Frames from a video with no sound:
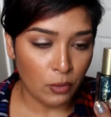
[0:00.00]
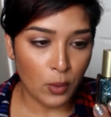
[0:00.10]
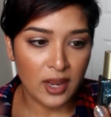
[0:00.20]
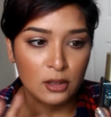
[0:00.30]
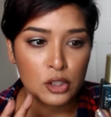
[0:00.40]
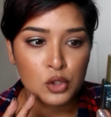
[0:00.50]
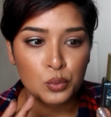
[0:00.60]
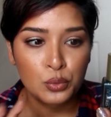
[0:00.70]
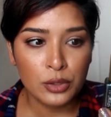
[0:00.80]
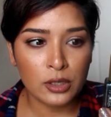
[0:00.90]
the way it looks
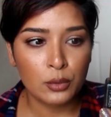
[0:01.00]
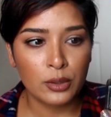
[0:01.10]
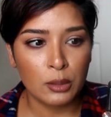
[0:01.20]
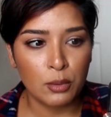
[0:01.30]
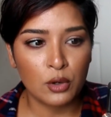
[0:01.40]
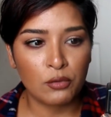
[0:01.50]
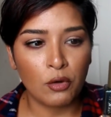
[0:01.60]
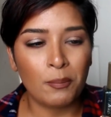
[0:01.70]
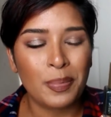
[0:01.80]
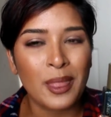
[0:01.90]
really really
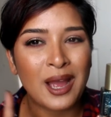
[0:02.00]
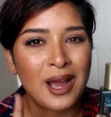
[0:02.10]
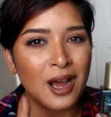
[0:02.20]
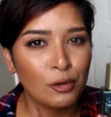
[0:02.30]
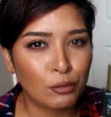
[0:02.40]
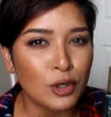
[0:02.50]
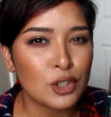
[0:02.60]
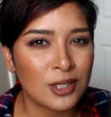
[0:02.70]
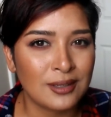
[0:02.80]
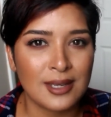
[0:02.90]
beautiful
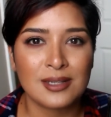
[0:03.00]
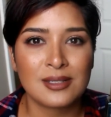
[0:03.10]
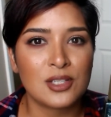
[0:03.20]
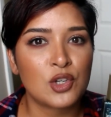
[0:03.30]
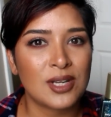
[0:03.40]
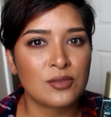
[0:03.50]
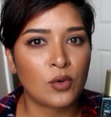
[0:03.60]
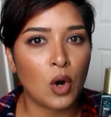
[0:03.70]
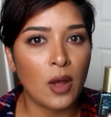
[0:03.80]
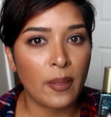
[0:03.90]
unfortunately it doesn't
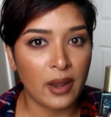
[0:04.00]
transfer on